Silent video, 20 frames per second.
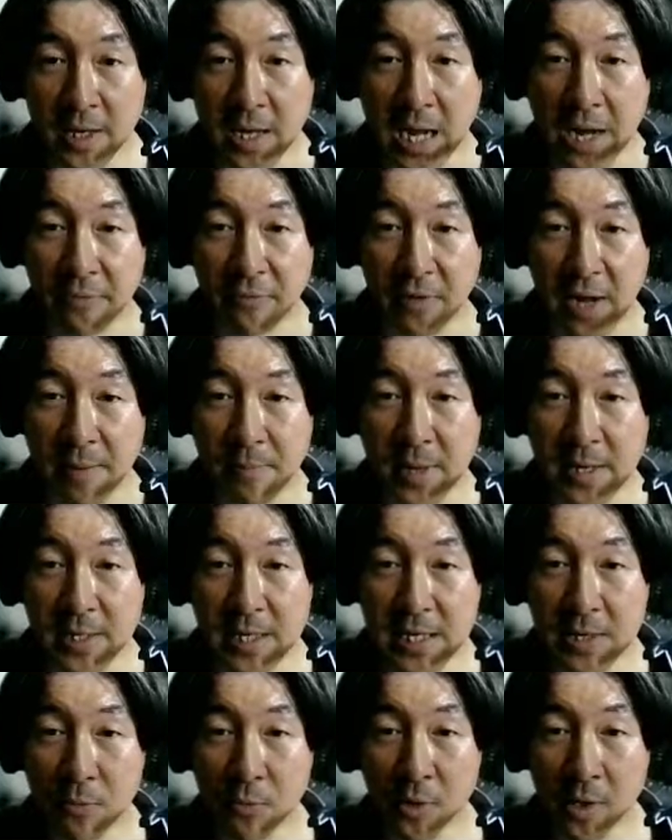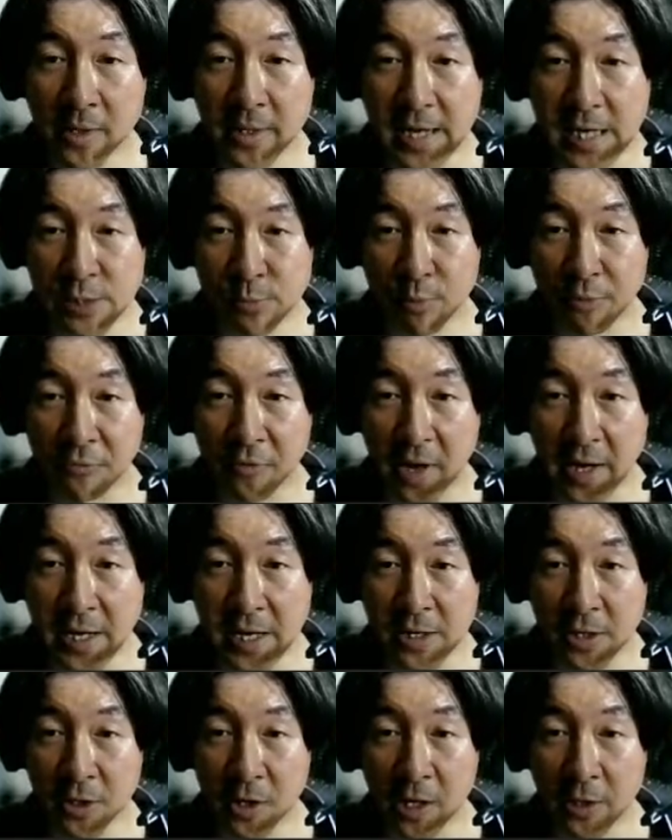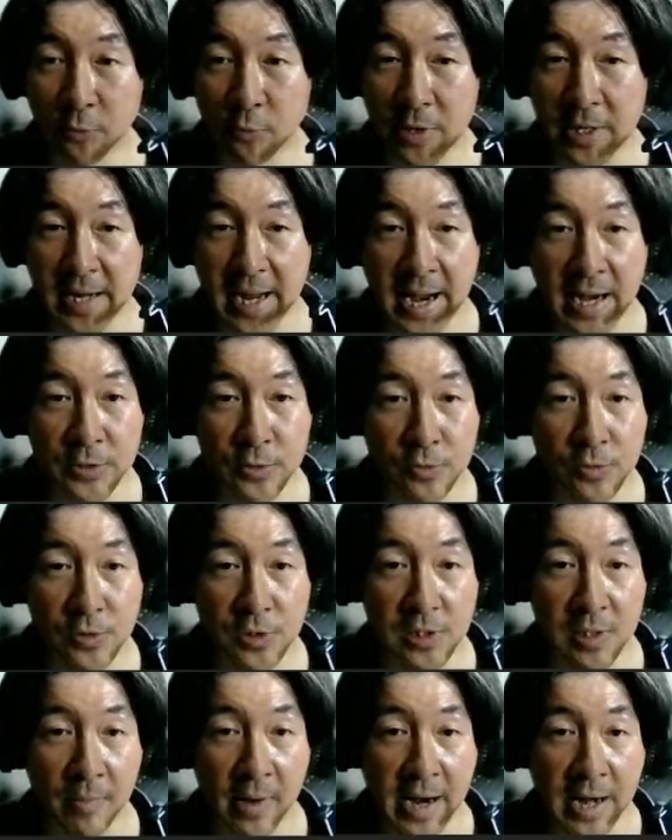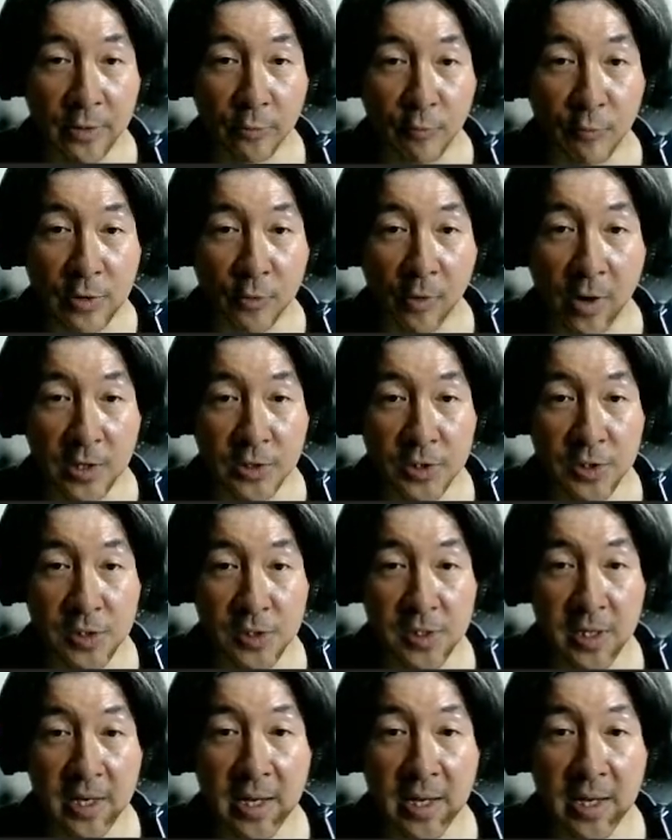If APD1 is providing concrete answers to my three questions